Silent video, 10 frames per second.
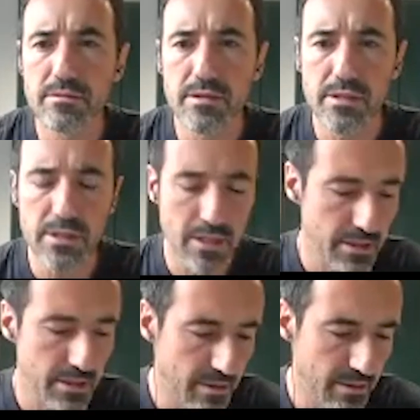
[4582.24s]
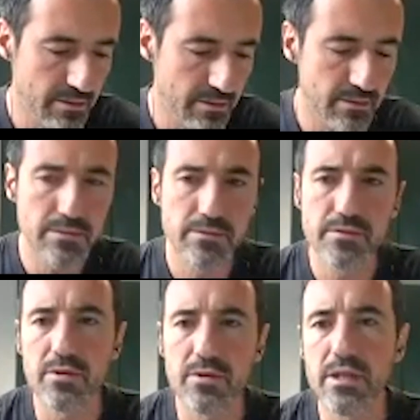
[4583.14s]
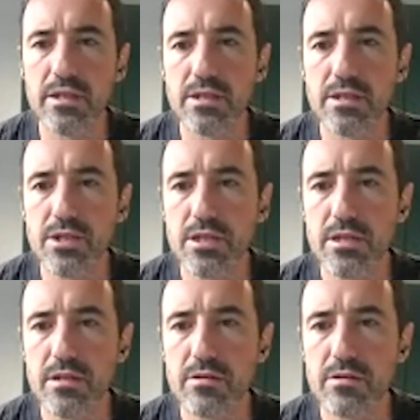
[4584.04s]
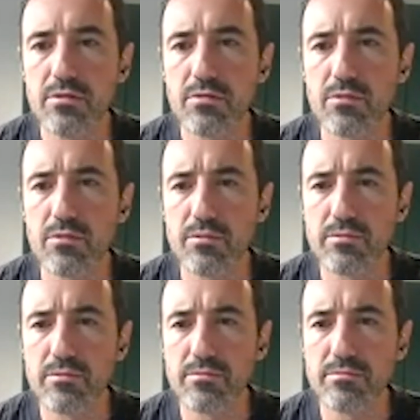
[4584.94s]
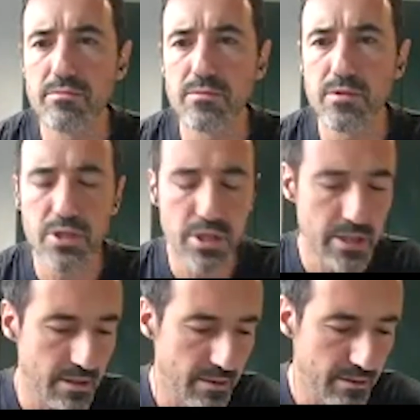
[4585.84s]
integer, for any g, which is